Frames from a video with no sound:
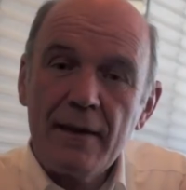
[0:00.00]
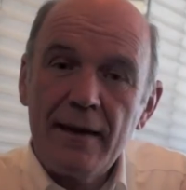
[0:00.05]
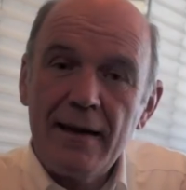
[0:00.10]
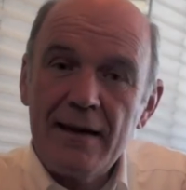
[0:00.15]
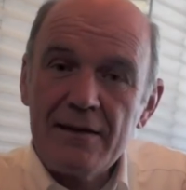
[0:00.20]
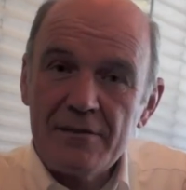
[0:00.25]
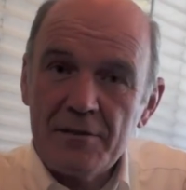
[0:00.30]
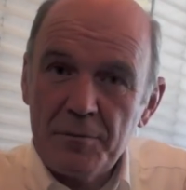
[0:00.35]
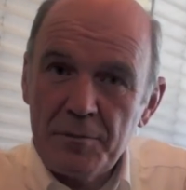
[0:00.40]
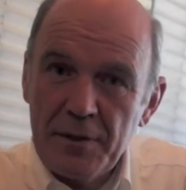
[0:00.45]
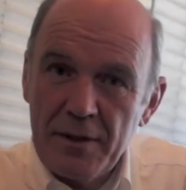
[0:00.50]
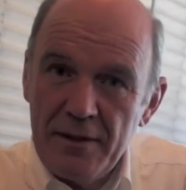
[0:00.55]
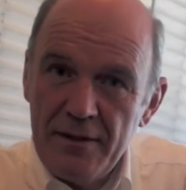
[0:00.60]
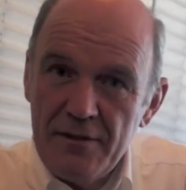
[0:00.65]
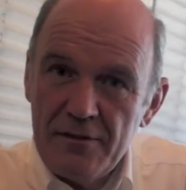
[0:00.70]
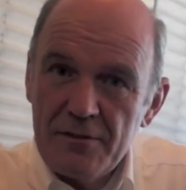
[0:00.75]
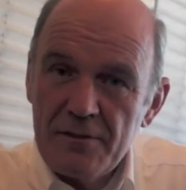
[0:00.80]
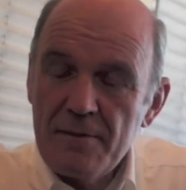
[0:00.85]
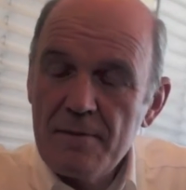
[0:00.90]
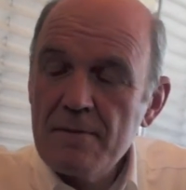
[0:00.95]
as a
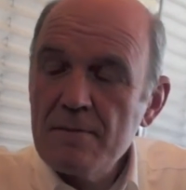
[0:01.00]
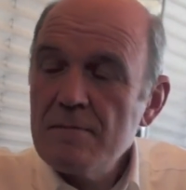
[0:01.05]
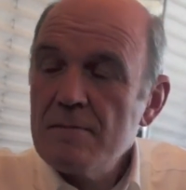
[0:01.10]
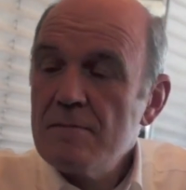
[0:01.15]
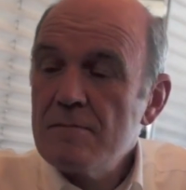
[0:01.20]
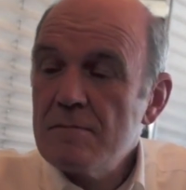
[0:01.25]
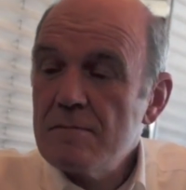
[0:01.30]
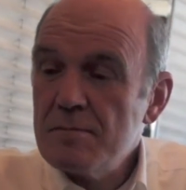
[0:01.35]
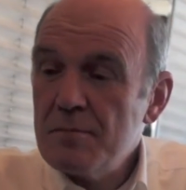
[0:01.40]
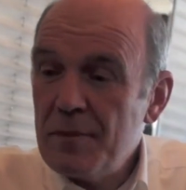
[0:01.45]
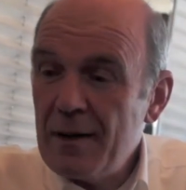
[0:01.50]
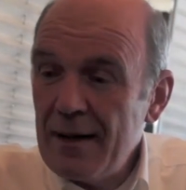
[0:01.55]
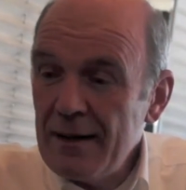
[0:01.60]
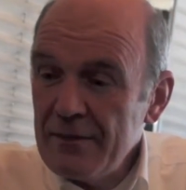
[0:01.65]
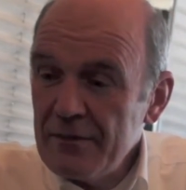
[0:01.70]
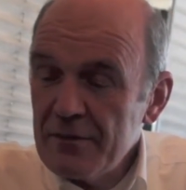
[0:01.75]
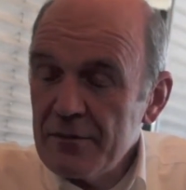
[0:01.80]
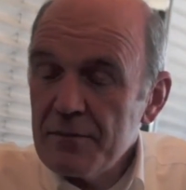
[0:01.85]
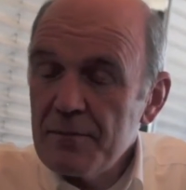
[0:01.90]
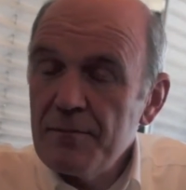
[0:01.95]
base,
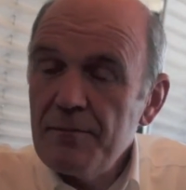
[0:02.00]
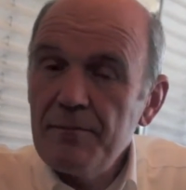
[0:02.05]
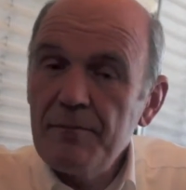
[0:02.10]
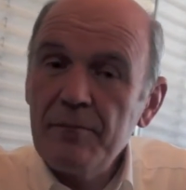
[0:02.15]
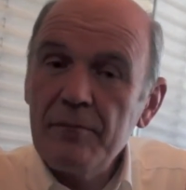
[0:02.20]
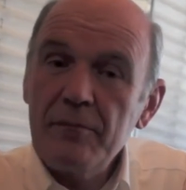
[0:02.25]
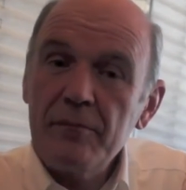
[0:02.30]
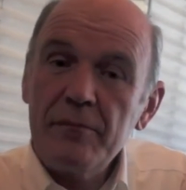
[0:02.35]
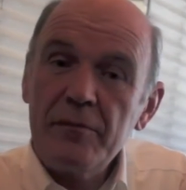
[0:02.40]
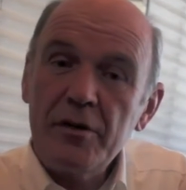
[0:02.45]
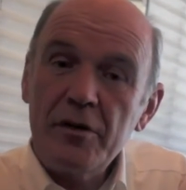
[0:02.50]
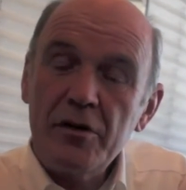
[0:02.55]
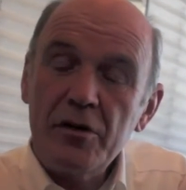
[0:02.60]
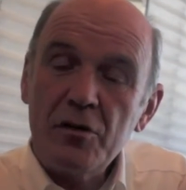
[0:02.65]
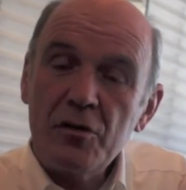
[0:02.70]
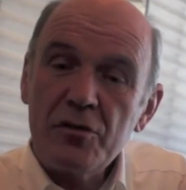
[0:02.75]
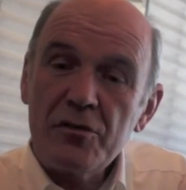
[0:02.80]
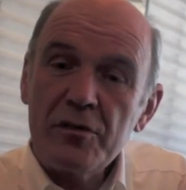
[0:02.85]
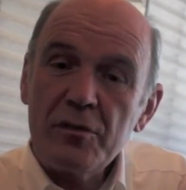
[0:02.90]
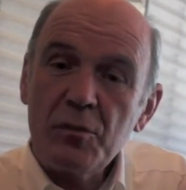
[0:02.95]
but
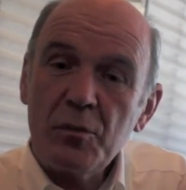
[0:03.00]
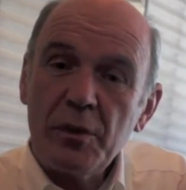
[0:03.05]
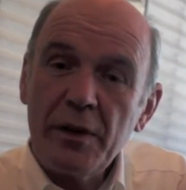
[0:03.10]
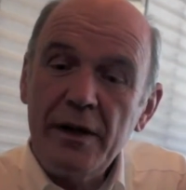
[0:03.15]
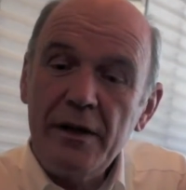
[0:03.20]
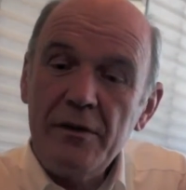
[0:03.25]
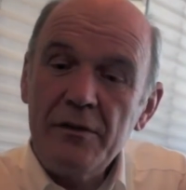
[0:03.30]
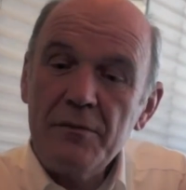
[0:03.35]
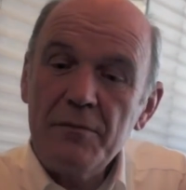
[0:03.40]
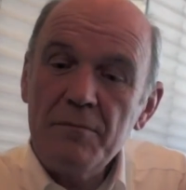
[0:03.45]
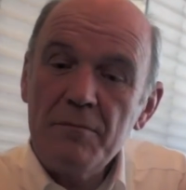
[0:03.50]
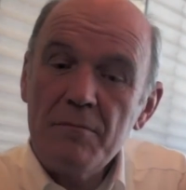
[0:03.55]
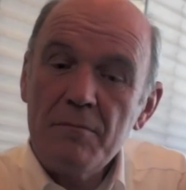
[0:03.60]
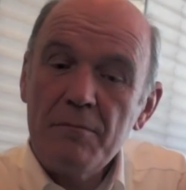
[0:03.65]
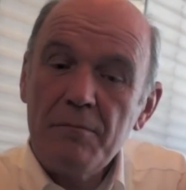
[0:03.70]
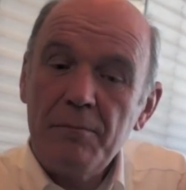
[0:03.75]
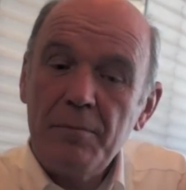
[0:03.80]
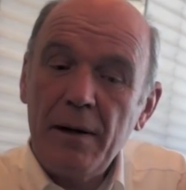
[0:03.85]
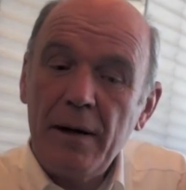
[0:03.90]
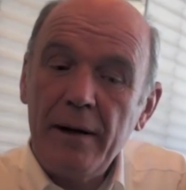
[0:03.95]
reduce the weight
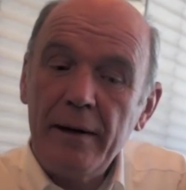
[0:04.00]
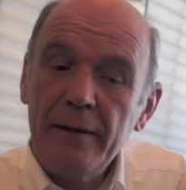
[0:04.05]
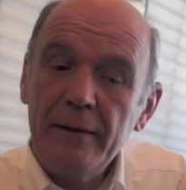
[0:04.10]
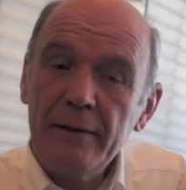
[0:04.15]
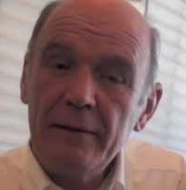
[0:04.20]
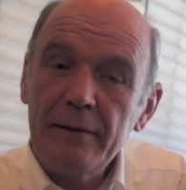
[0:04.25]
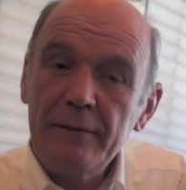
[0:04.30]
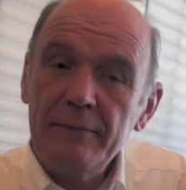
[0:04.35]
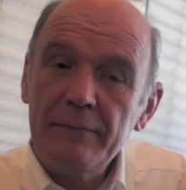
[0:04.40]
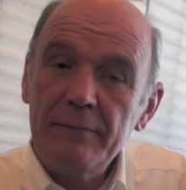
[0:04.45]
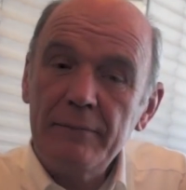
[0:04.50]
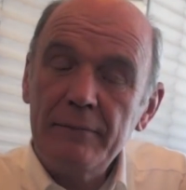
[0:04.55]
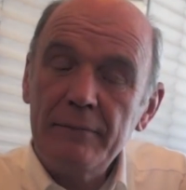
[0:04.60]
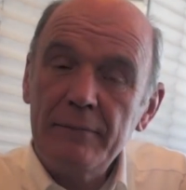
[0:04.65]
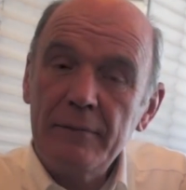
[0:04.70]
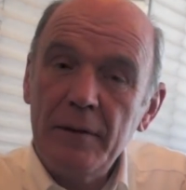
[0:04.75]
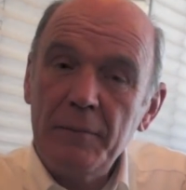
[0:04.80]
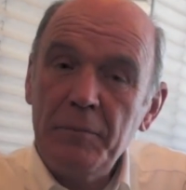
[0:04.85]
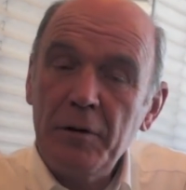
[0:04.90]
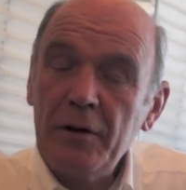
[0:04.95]
by
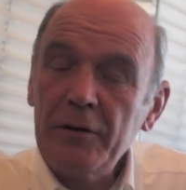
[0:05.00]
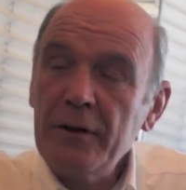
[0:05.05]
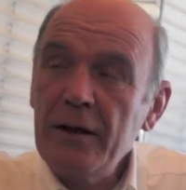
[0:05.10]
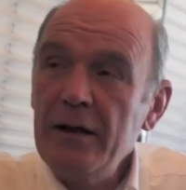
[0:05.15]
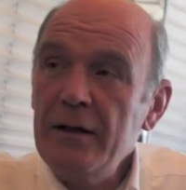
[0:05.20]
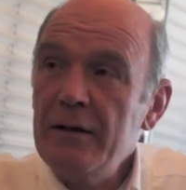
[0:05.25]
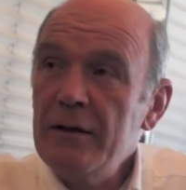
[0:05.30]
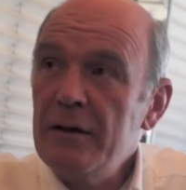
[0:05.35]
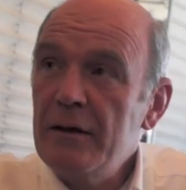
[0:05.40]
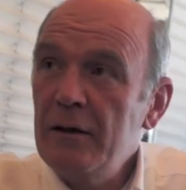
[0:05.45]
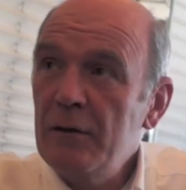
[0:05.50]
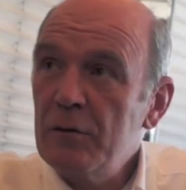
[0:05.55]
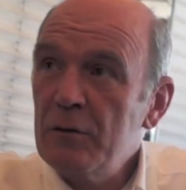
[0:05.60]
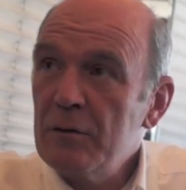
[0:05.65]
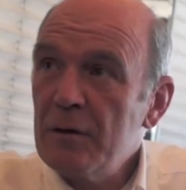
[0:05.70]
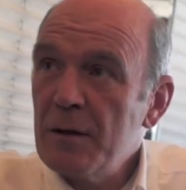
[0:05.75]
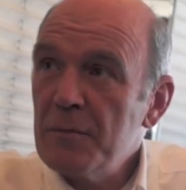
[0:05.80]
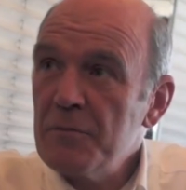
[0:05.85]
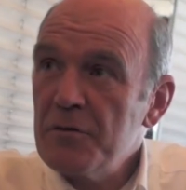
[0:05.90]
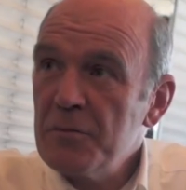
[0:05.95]
about 80
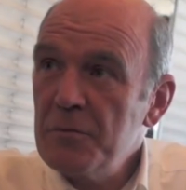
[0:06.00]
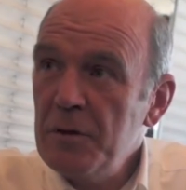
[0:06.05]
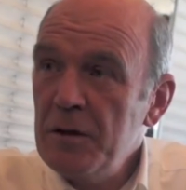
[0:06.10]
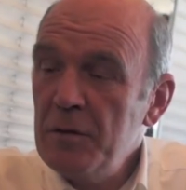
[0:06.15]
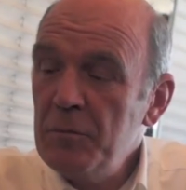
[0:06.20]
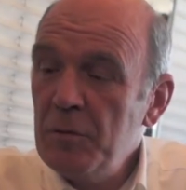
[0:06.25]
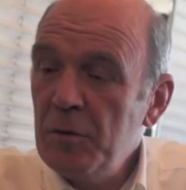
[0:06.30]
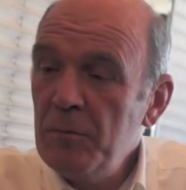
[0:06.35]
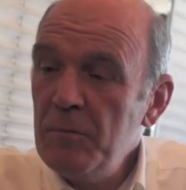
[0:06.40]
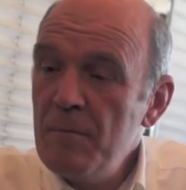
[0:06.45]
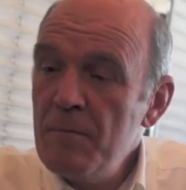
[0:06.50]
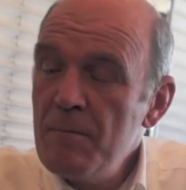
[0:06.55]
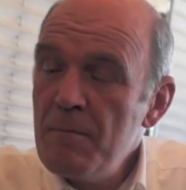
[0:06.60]
kilograms minimum,